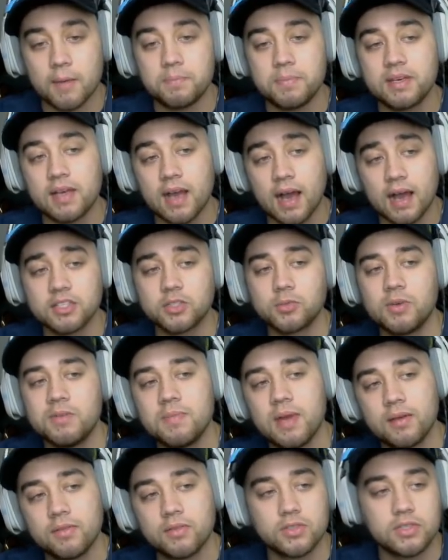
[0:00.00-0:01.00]
Because we
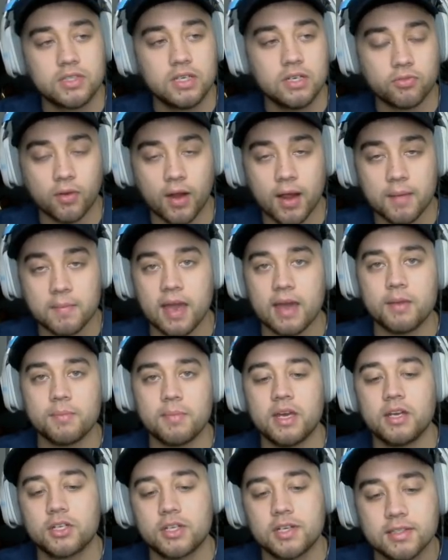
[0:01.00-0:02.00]
made those keyframe
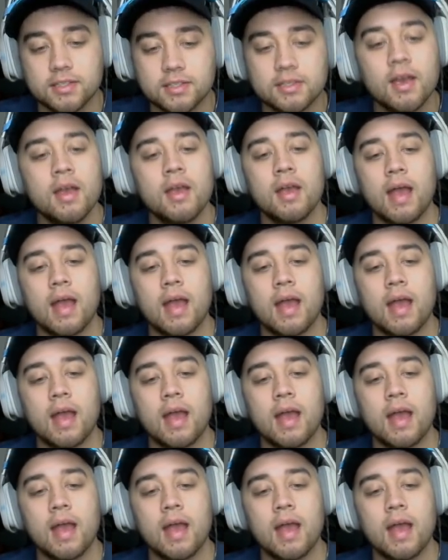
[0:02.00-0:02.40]
animations,